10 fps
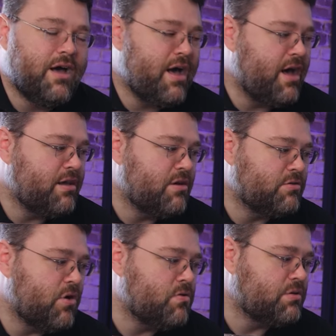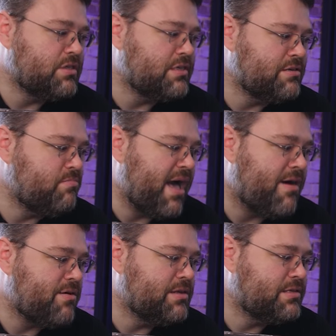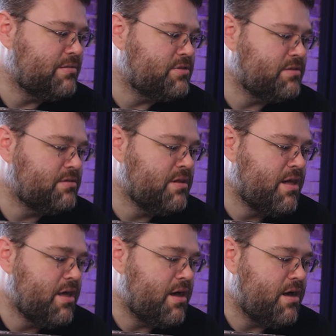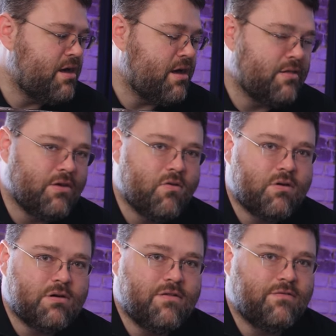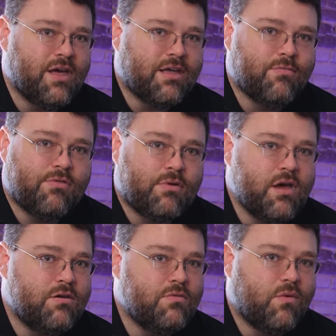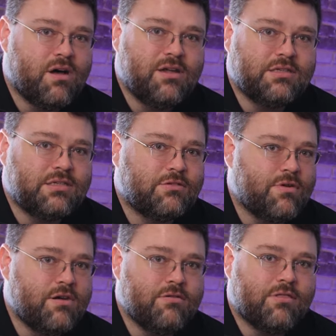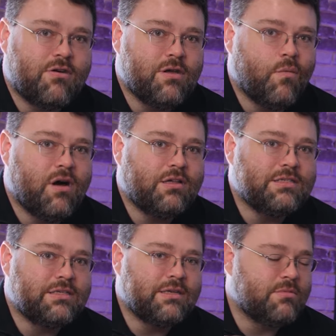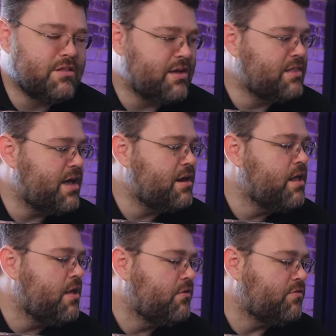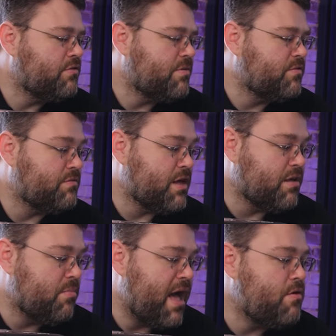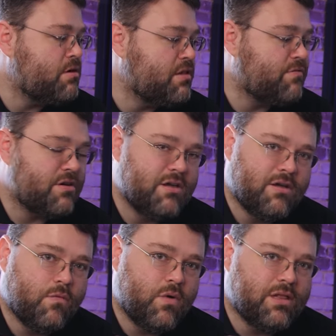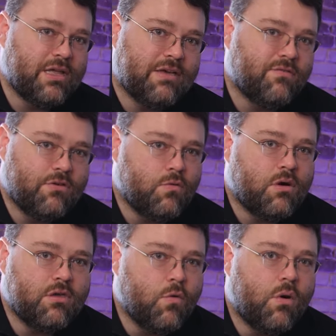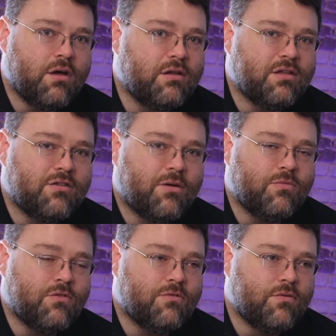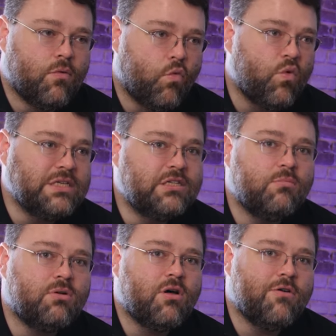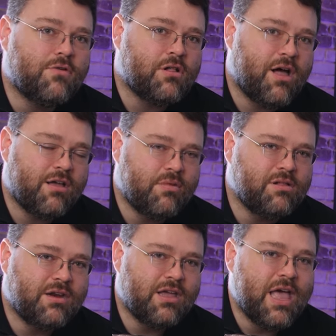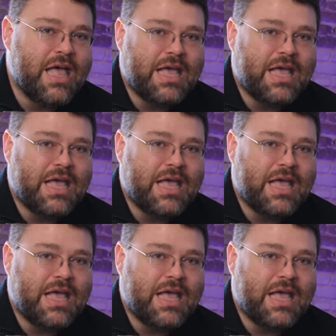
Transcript: uh, you know, total system power consumption uh, on the order of like 300 watts, 330 watts, something like that. So in terms of like power delivery, will it give you what you want in terms of reasonable overclockability,